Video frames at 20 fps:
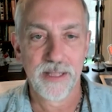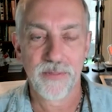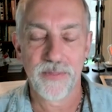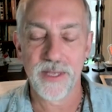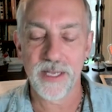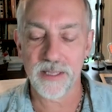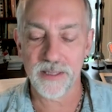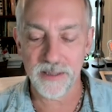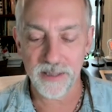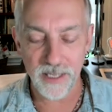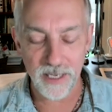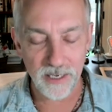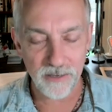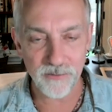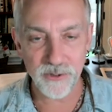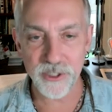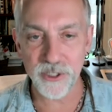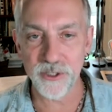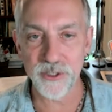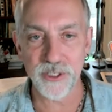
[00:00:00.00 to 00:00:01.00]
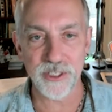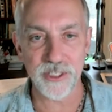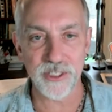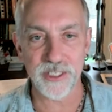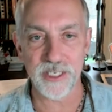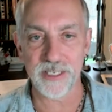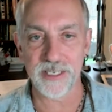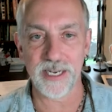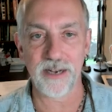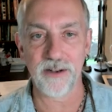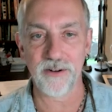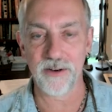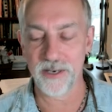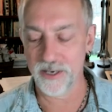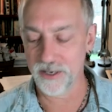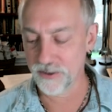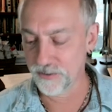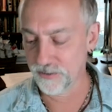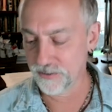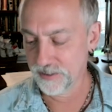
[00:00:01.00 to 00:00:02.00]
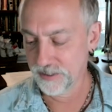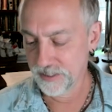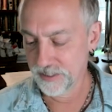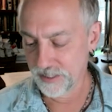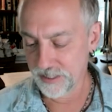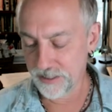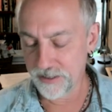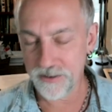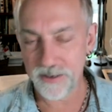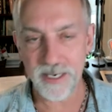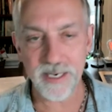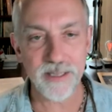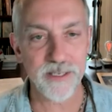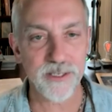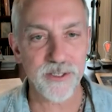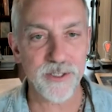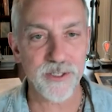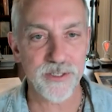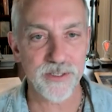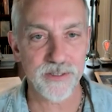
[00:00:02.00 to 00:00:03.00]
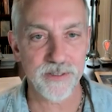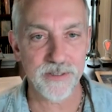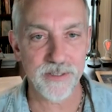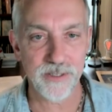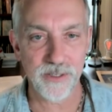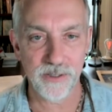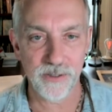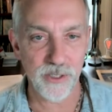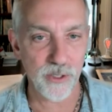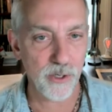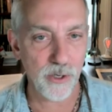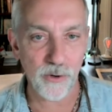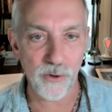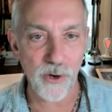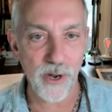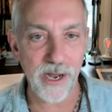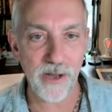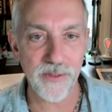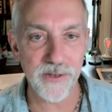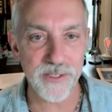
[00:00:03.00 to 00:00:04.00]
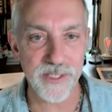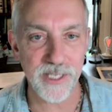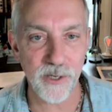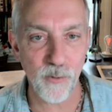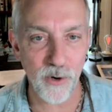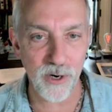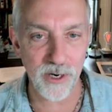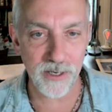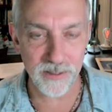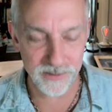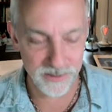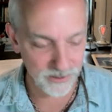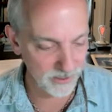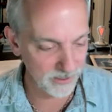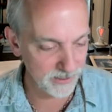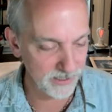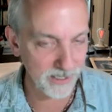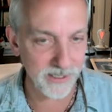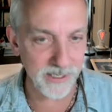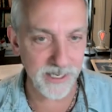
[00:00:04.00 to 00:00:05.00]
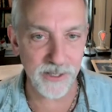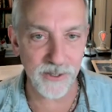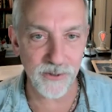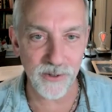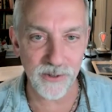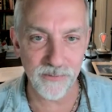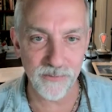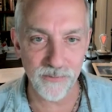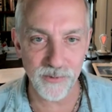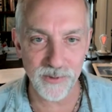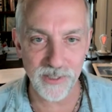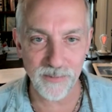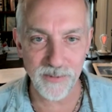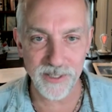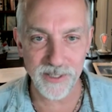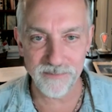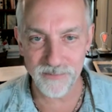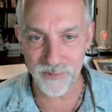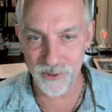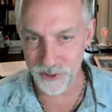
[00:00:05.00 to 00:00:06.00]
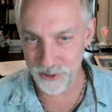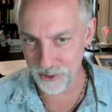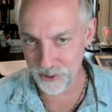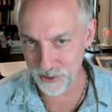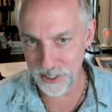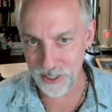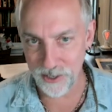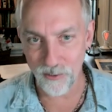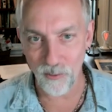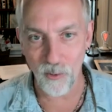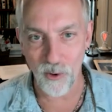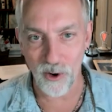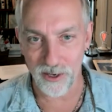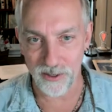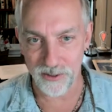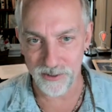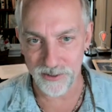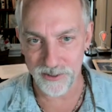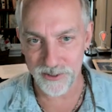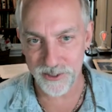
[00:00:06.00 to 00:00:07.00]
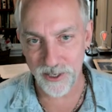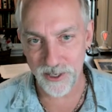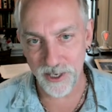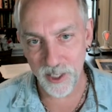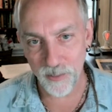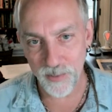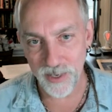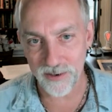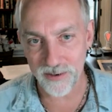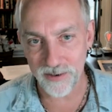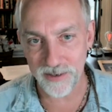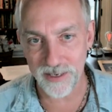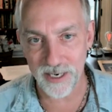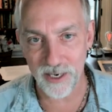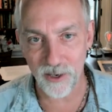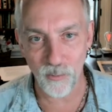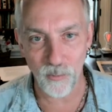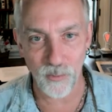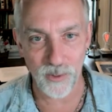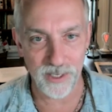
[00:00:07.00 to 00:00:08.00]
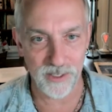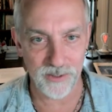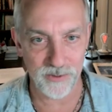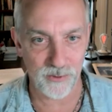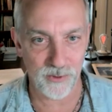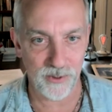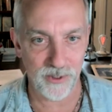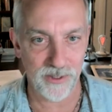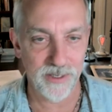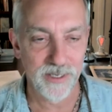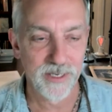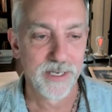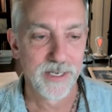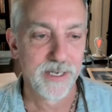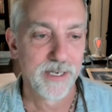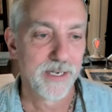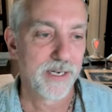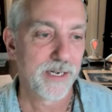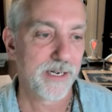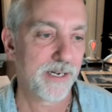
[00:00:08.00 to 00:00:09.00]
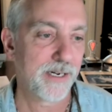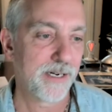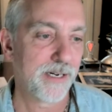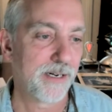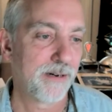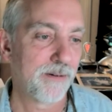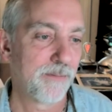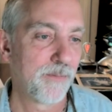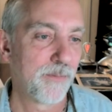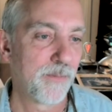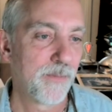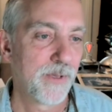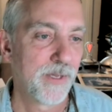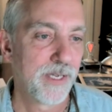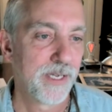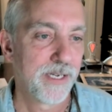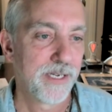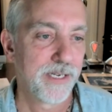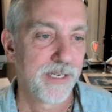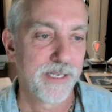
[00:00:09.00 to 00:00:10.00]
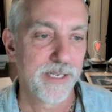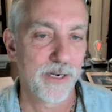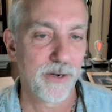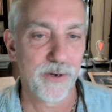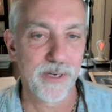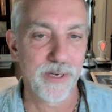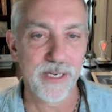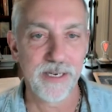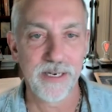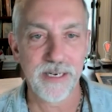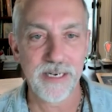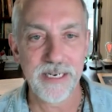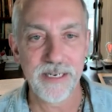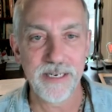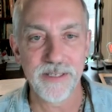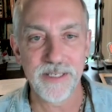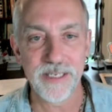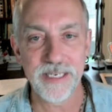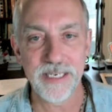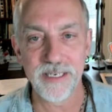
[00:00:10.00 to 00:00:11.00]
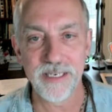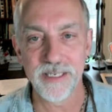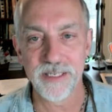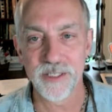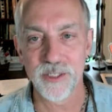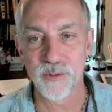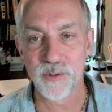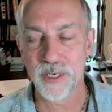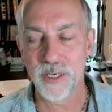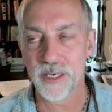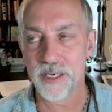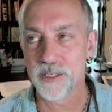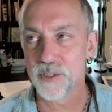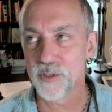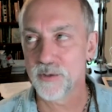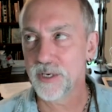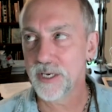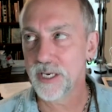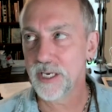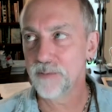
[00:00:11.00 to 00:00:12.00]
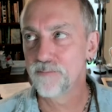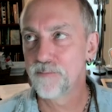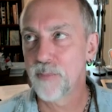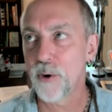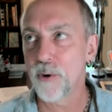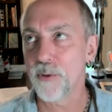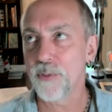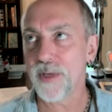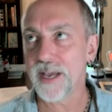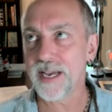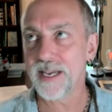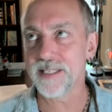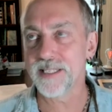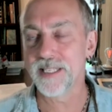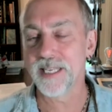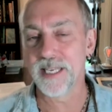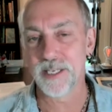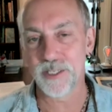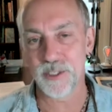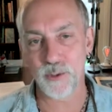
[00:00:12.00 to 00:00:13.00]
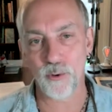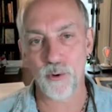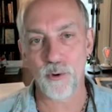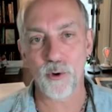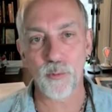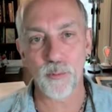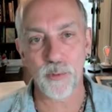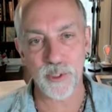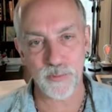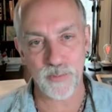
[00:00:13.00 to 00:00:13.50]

that loves to just sit down and go, "Oh, hey, let's you don't know how this thing worked? Let's sit down together and let me show you how it worked, or let's talk about how it went." Or um, you know, he he he is he is he both has the historical perspective